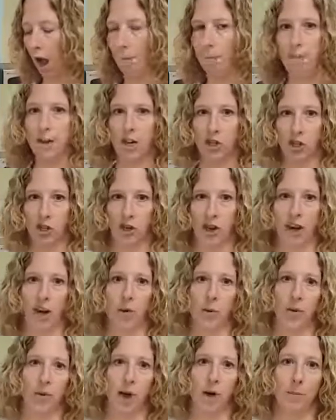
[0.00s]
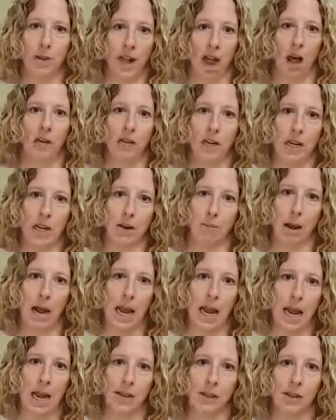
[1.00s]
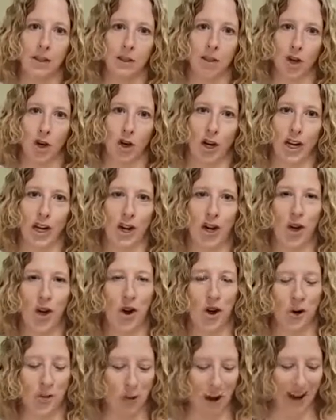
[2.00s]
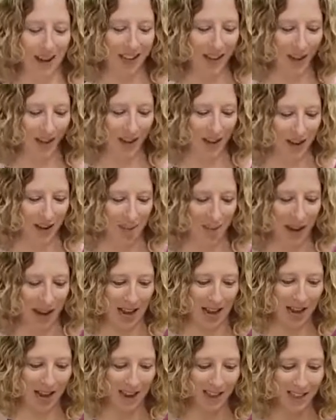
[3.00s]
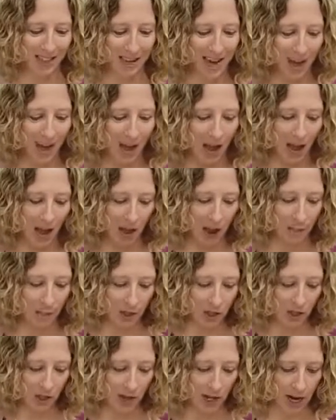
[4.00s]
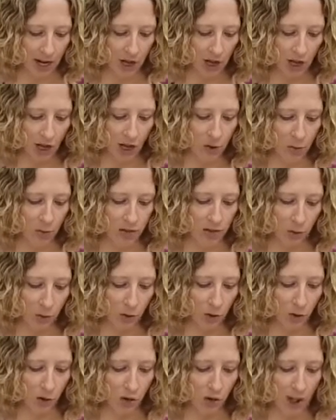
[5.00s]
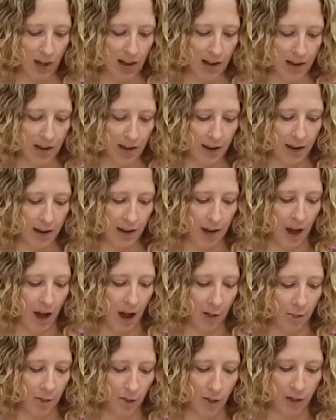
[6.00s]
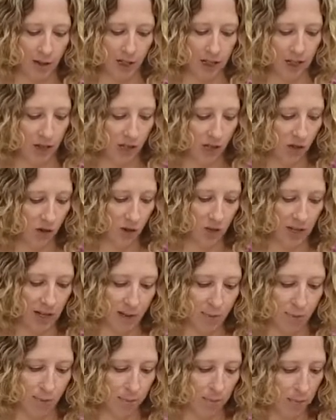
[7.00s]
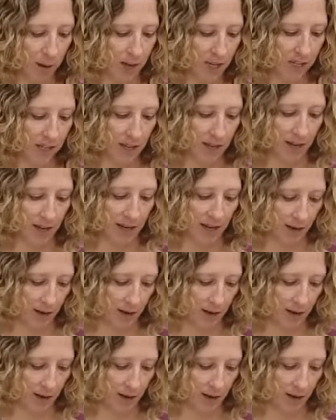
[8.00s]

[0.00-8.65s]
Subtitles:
mixture here without me having to get my hands dirty by doing it by hand. And just to kind of show you what this will look like, I'm literally just using a basic